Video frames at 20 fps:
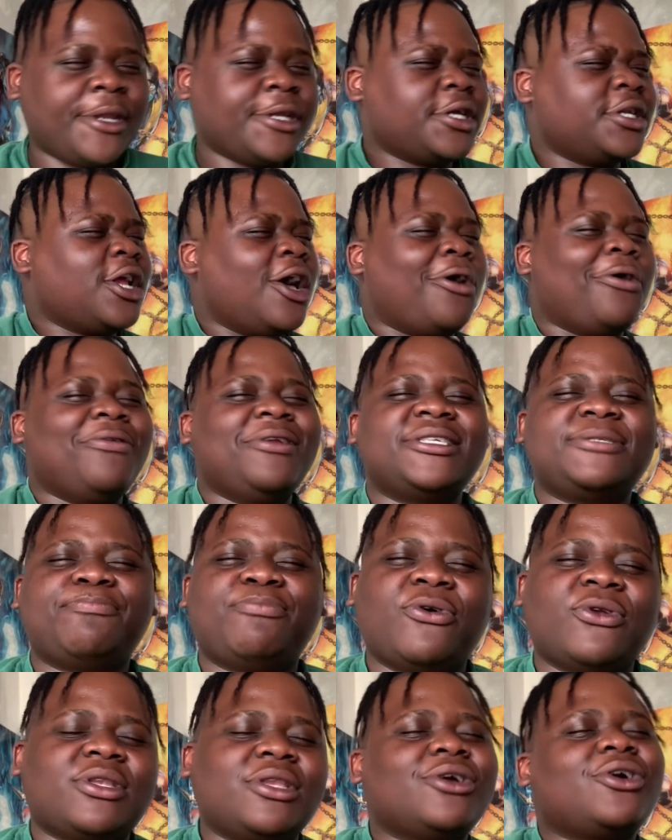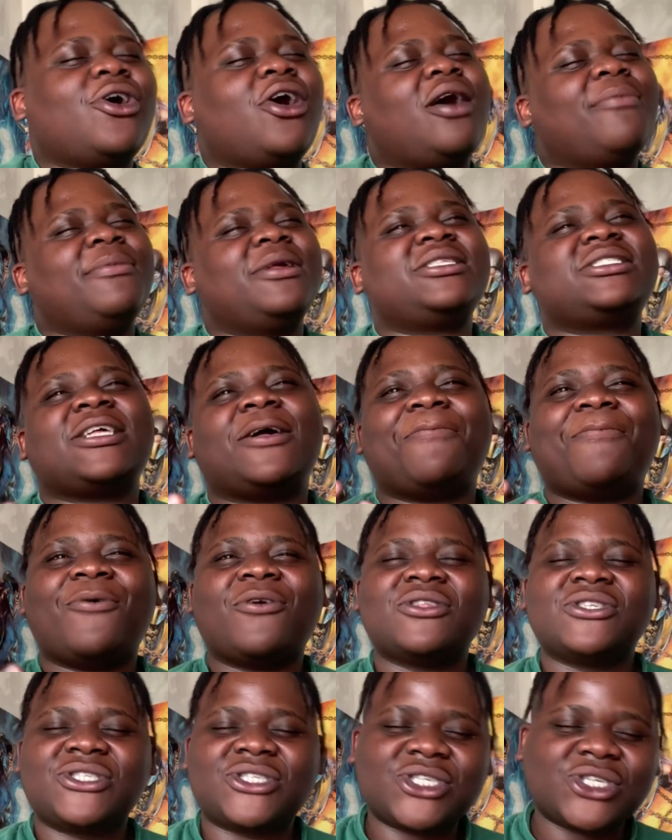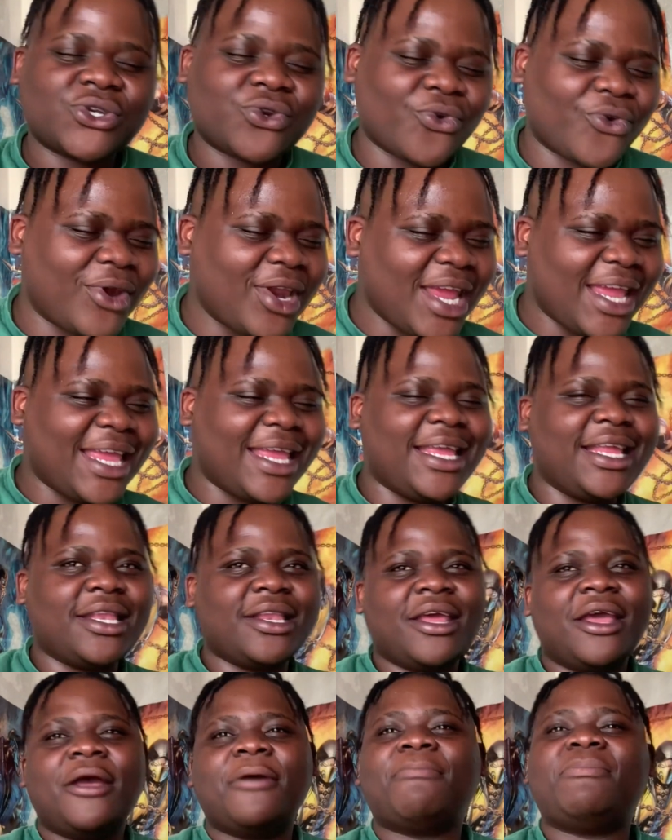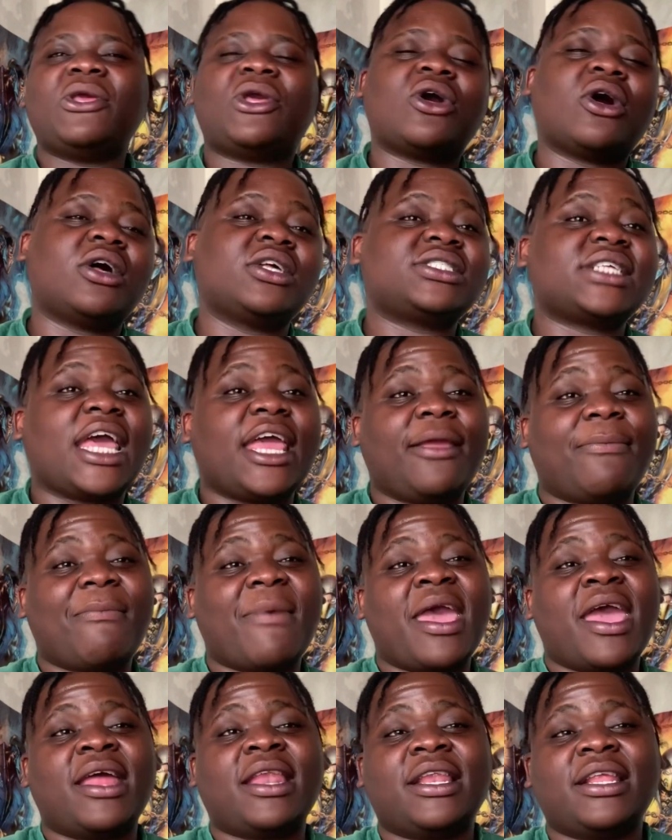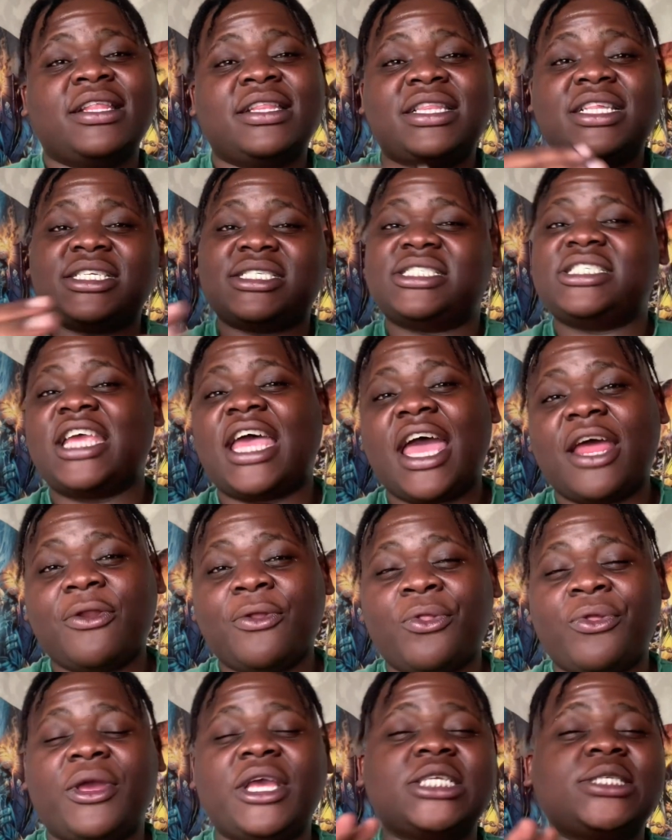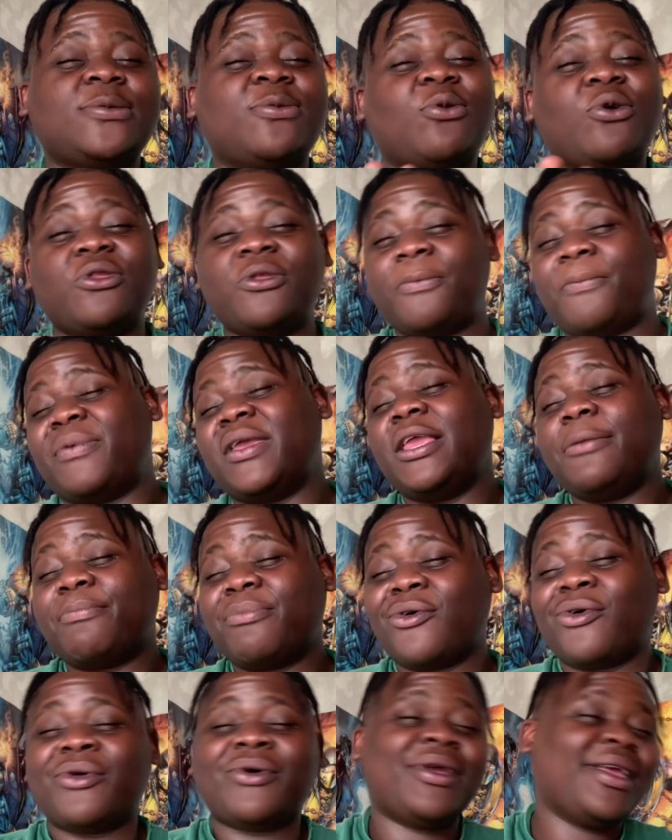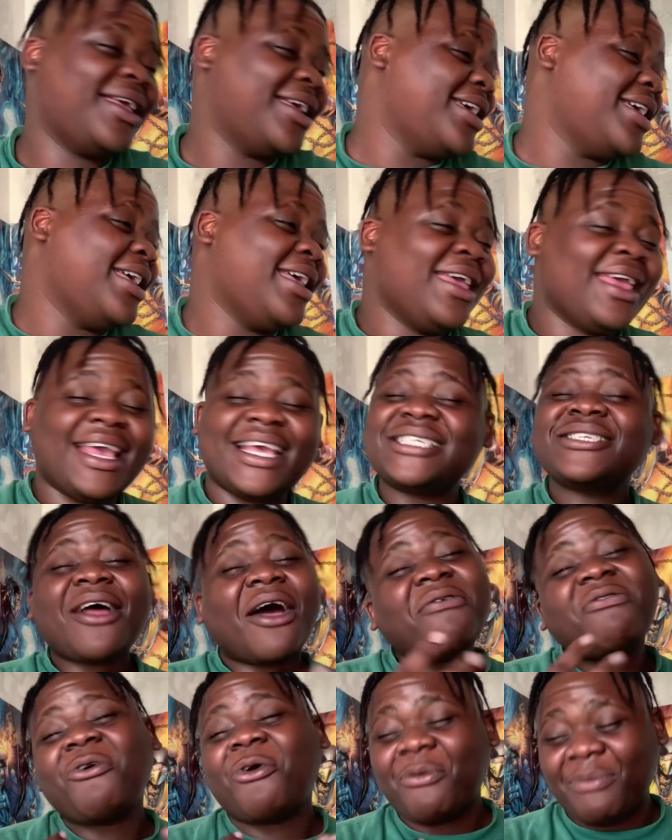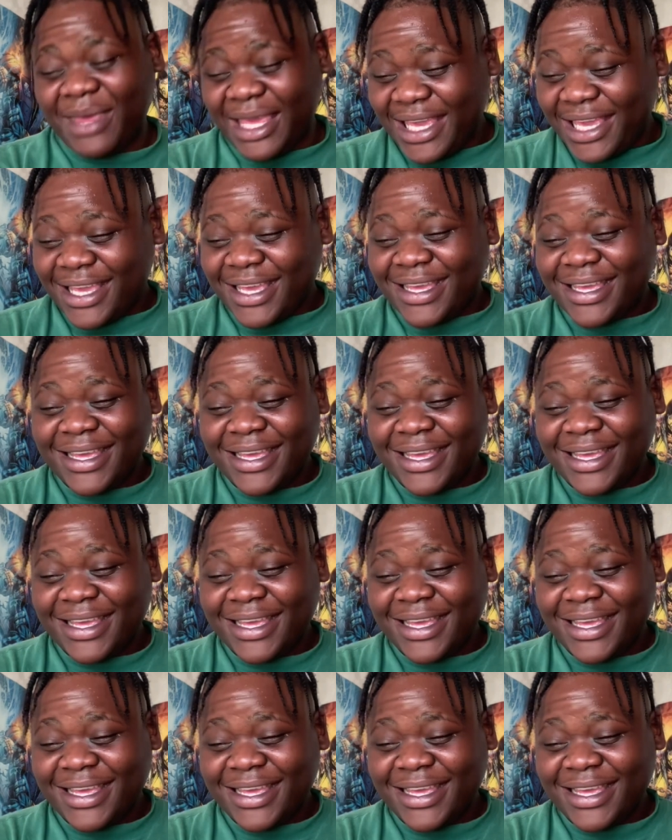And I always put the comments up on screen because, hey man, this channel is for the people. It's not for me.